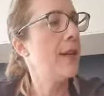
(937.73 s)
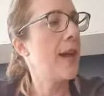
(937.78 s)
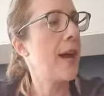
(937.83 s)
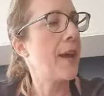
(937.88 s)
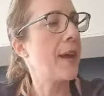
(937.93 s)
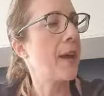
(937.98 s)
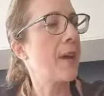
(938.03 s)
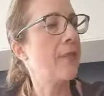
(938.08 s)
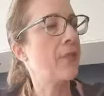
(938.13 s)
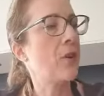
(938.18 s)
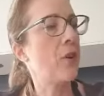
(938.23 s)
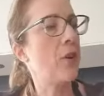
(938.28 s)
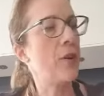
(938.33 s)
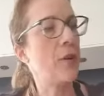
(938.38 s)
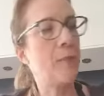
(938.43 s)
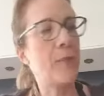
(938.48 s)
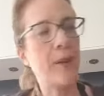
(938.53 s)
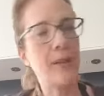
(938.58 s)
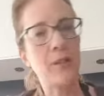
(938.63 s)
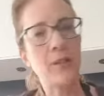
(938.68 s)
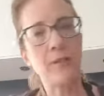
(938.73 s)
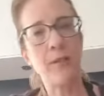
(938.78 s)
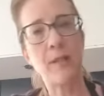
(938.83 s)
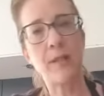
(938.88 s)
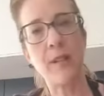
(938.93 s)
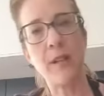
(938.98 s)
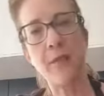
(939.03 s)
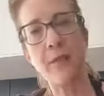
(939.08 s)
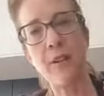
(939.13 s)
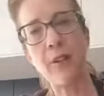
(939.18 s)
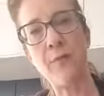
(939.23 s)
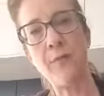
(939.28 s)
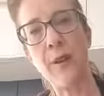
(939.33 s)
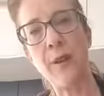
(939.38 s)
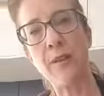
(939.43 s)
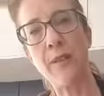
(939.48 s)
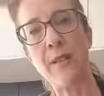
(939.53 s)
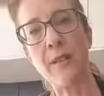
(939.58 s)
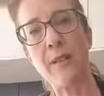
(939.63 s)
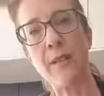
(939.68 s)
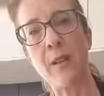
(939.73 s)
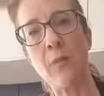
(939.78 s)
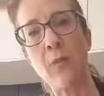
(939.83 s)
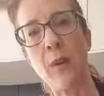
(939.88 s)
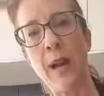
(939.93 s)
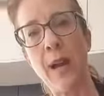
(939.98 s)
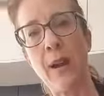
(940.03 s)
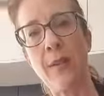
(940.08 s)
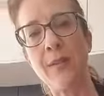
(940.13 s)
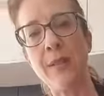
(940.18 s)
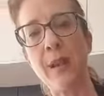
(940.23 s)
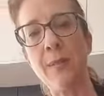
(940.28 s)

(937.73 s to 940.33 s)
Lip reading: and I've got the butter and stuff I've melted somewhere else.